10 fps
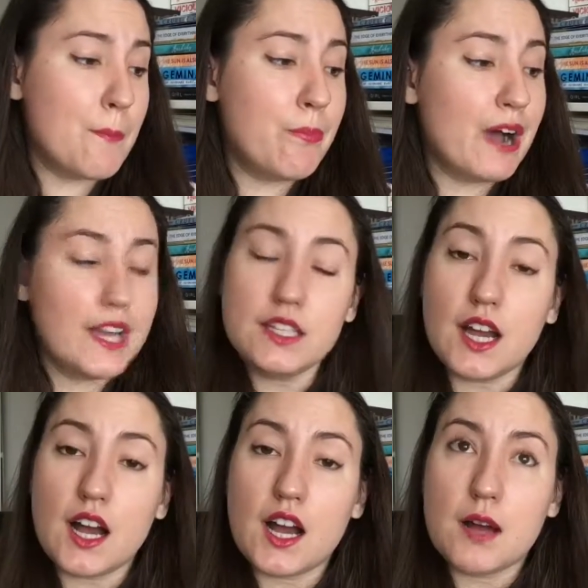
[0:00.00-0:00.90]
But
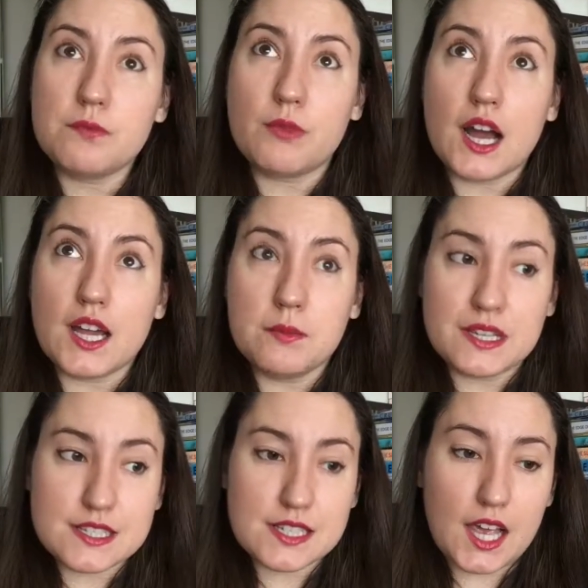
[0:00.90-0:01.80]
I
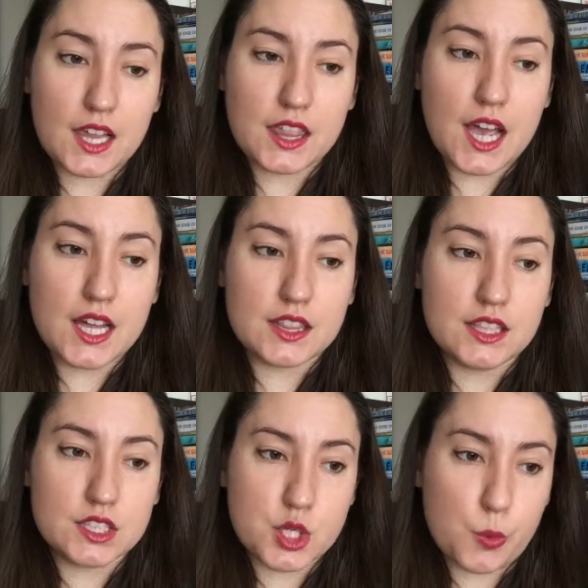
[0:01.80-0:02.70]
must say that
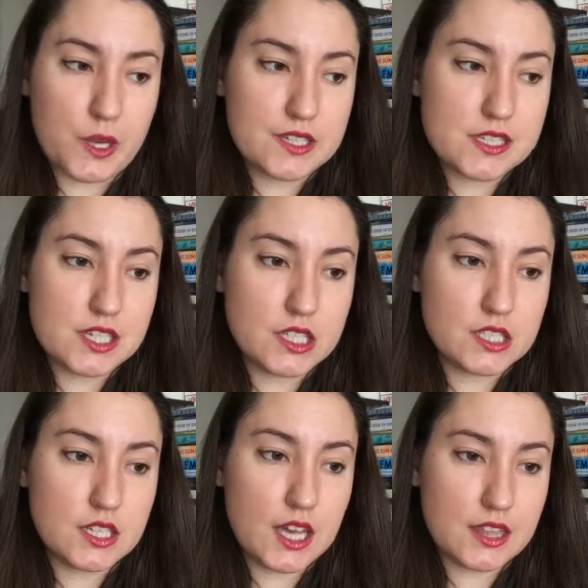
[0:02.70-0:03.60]
the twist
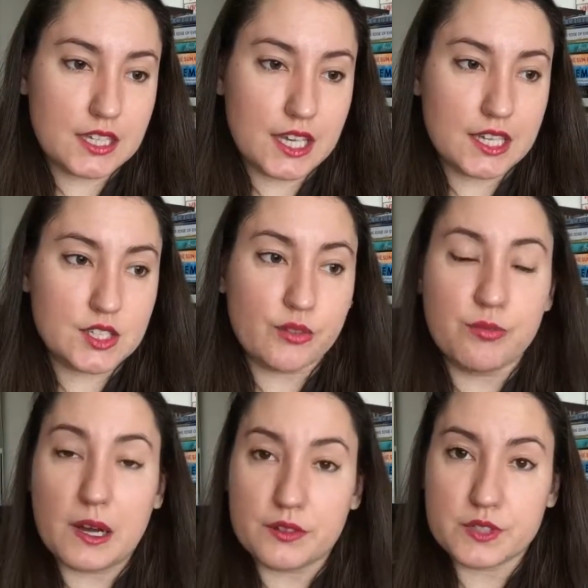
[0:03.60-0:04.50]
at the end of
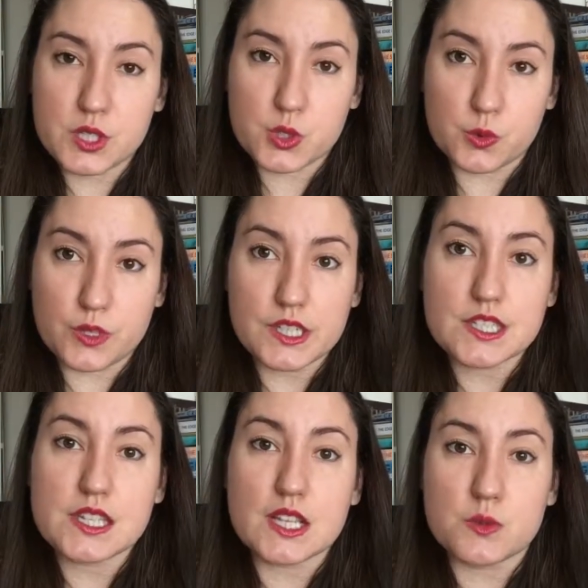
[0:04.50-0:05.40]
one of the
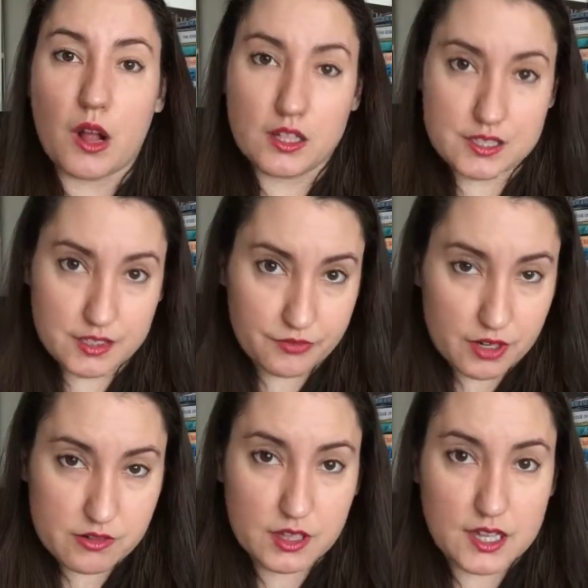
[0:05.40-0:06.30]
stories, as well as the
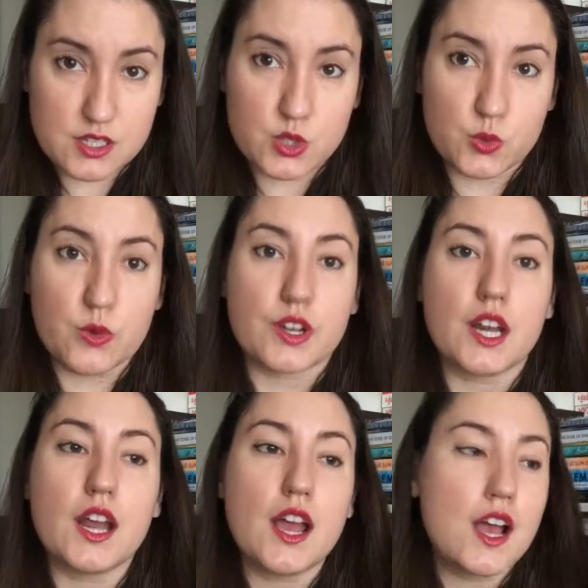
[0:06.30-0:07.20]
very last
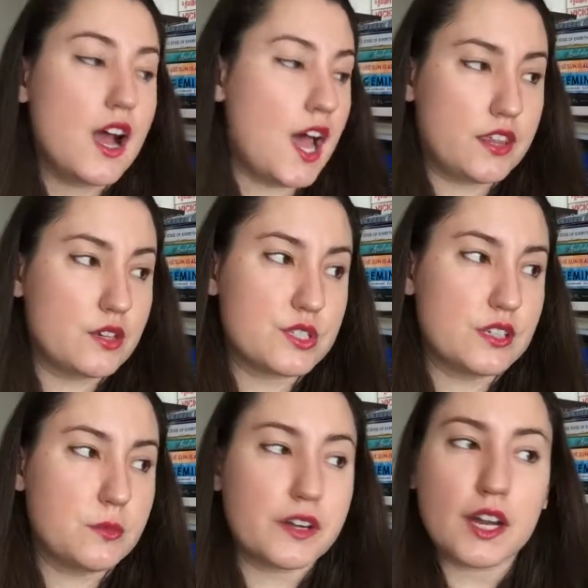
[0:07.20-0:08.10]
story, Athos
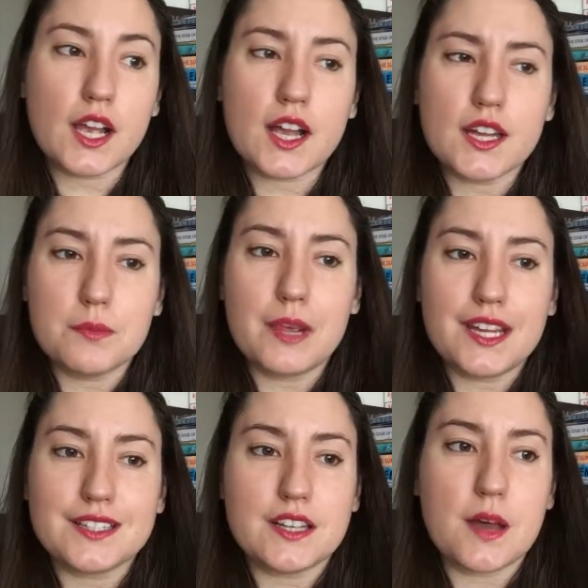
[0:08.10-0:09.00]
in America, kind of
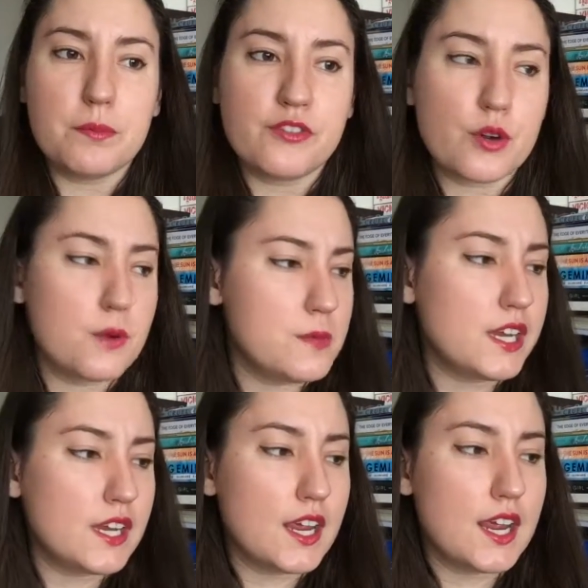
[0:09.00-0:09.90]
made it up for
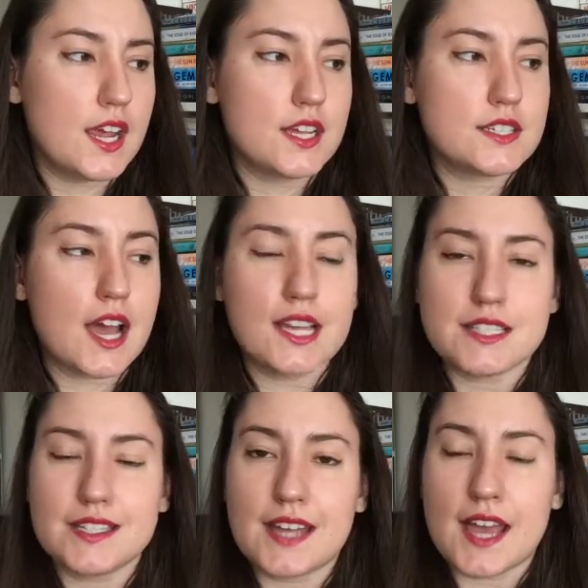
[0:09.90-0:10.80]
me, and I
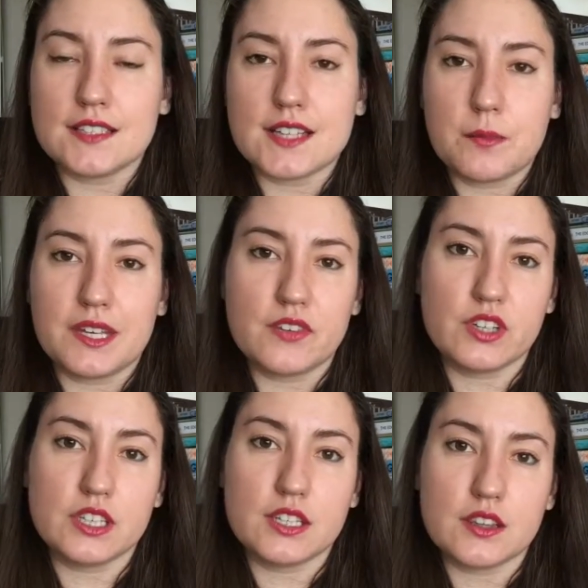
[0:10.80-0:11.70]
didn't end up
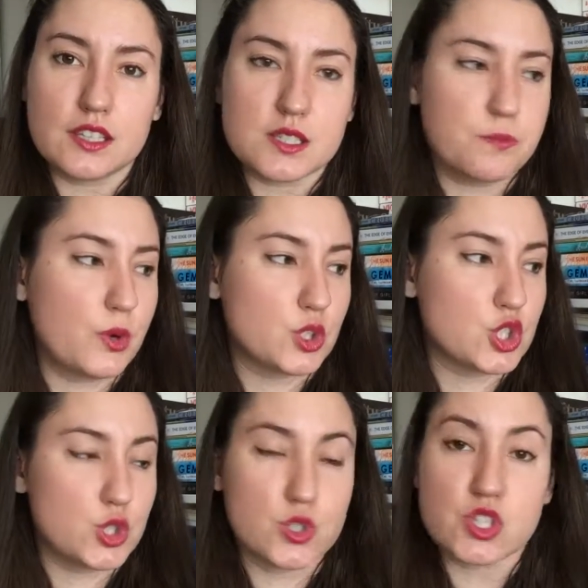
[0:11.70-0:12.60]
giving this book
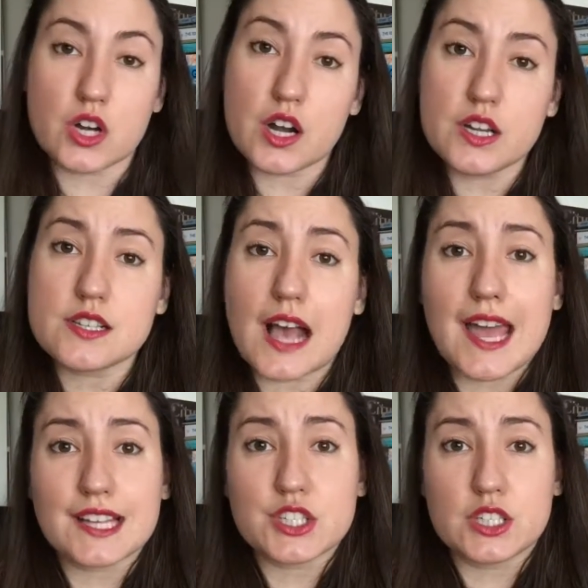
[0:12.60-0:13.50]
2 stars. I
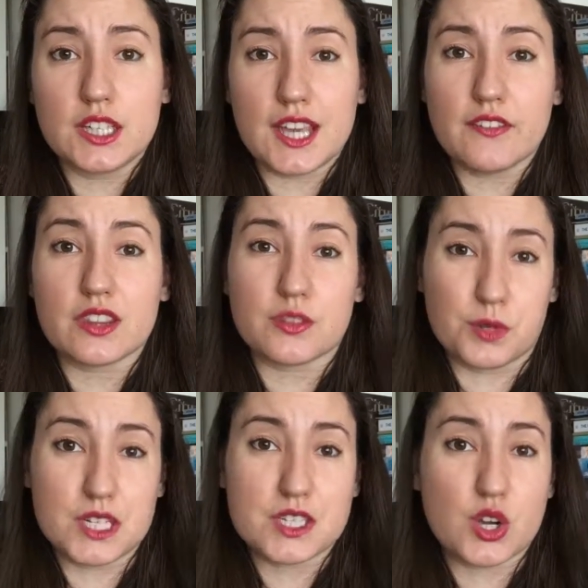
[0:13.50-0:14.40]
actually gave it
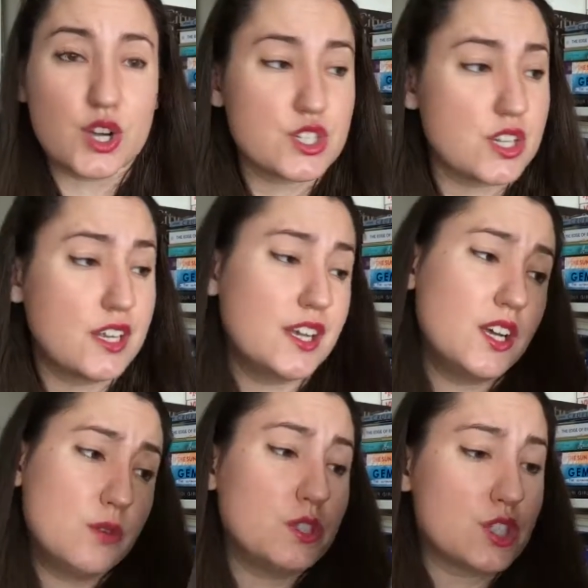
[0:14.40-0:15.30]
3 stars,
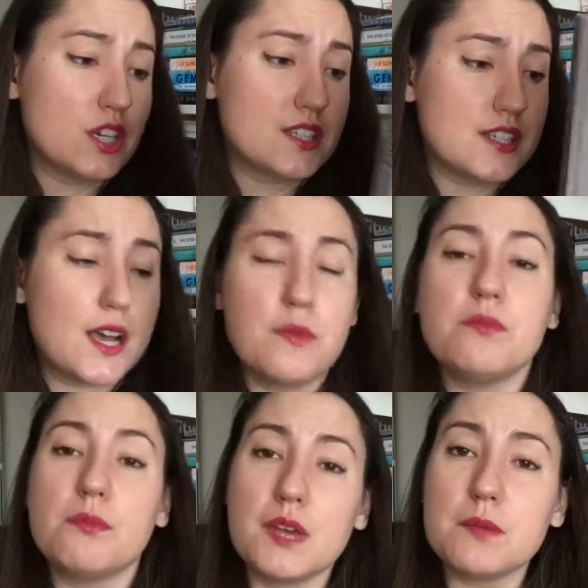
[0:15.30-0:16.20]
which is,
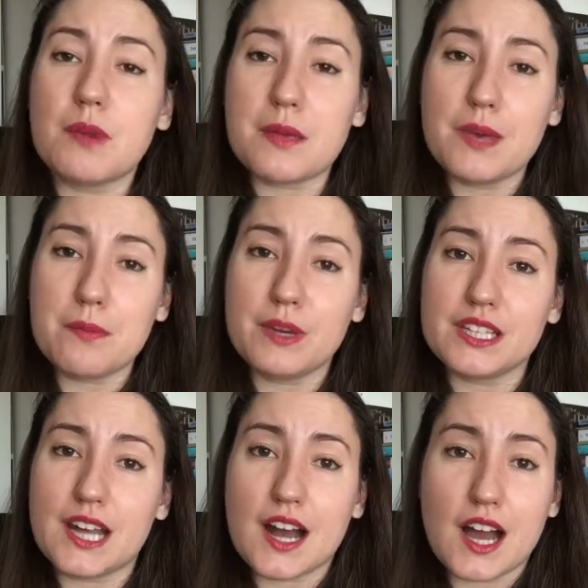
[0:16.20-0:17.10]
it might be a
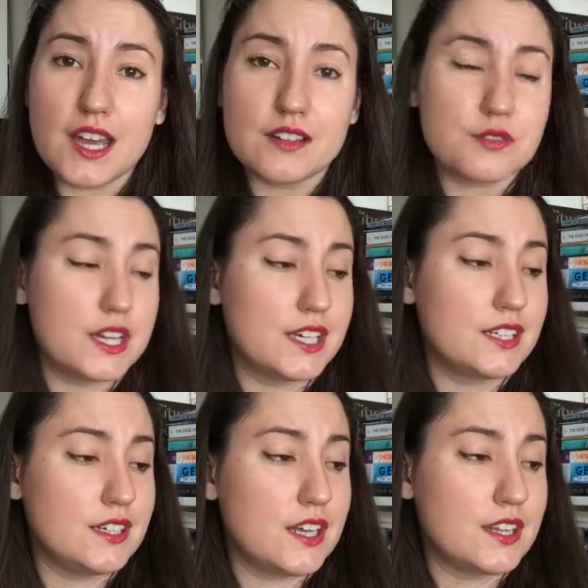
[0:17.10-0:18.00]
bit a higher
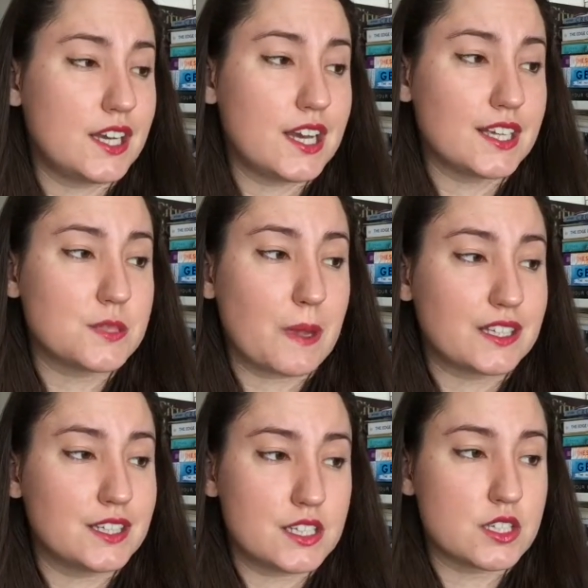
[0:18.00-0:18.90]
rating than I
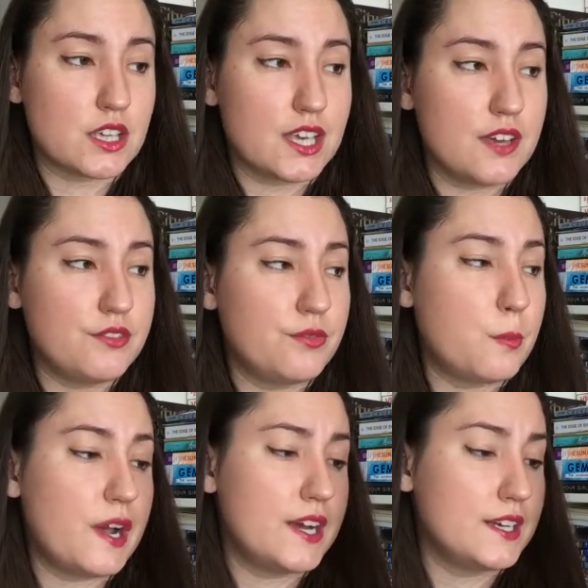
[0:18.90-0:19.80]
expected it to give,
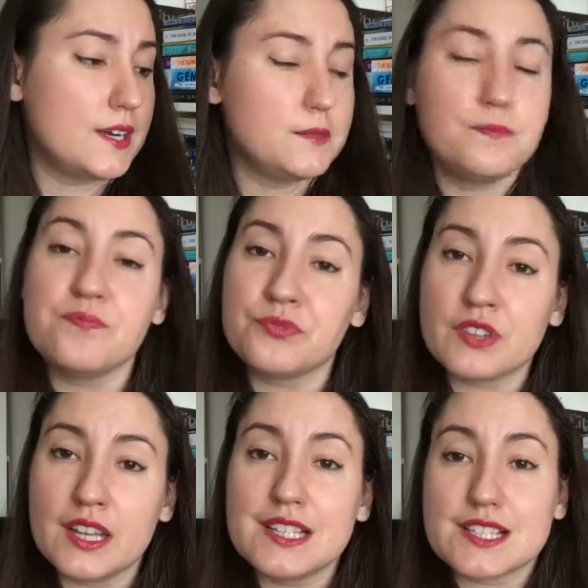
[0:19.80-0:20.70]
but
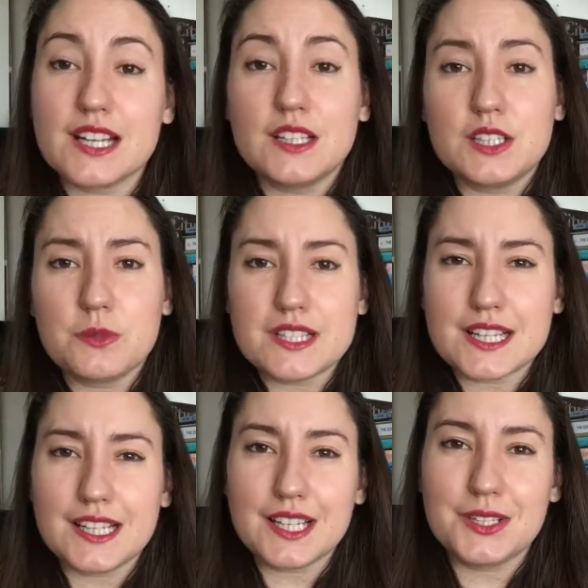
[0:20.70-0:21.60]
still, it was
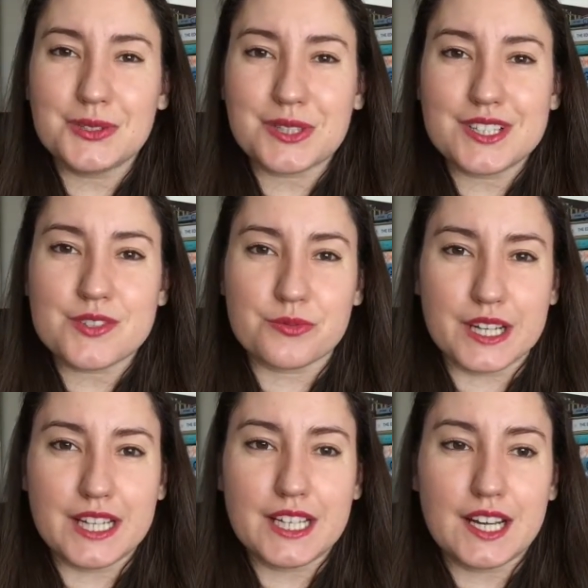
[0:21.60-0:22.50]
kind of curious
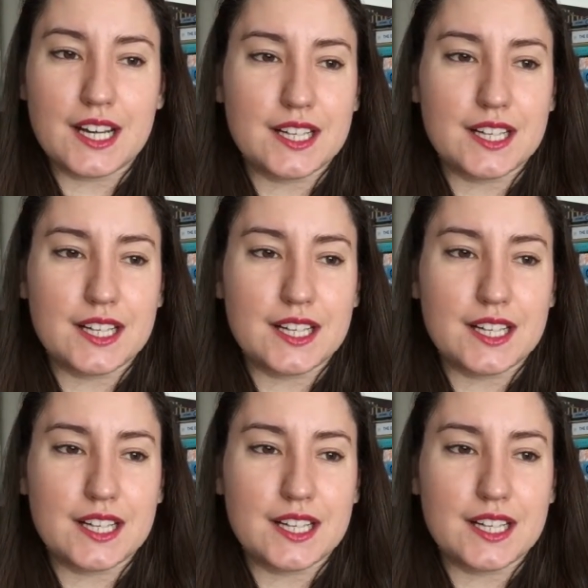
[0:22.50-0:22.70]
read.